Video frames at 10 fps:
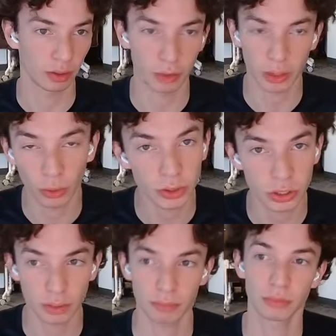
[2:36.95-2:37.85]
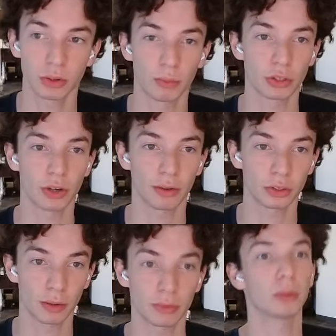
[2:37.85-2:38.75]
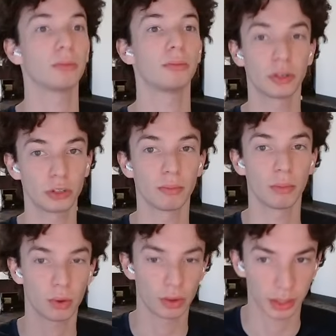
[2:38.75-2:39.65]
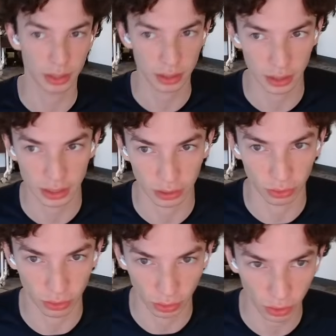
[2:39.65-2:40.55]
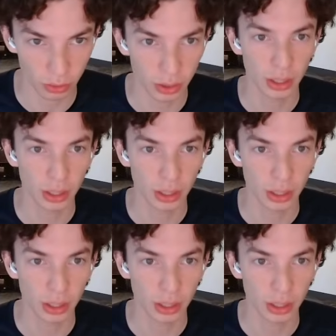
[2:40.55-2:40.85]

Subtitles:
We can only ship so much JavaScript, or we can ship more and things kind of take longer to load.